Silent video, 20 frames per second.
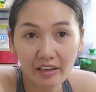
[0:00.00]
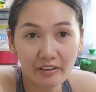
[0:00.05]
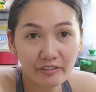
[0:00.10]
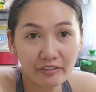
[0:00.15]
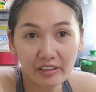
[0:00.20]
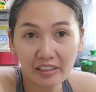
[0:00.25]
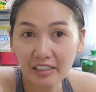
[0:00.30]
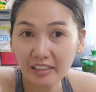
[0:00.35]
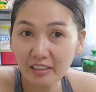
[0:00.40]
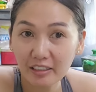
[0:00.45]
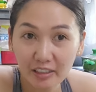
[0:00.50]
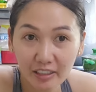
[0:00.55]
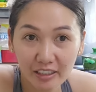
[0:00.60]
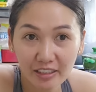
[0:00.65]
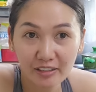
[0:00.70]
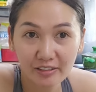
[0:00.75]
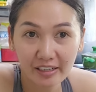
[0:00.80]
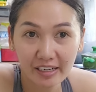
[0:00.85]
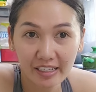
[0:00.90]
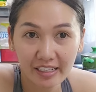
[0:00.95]
I'm feeling
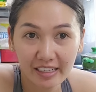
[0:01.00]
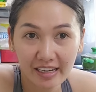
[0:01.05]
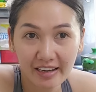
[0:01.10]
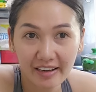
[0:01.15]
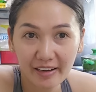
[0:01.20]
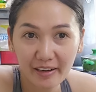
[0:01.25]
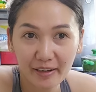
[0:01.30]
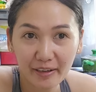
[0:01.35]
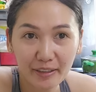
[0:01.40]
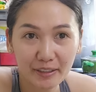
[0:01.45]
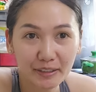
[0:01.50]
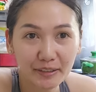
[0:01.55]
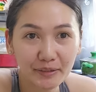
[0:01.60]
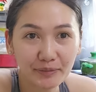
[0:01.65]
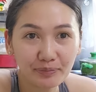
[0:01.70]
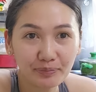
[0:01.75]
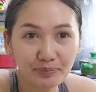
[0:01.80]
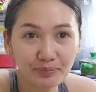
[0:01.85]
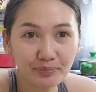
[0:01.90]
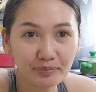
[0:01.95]
good right
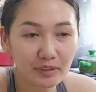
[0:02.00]
now.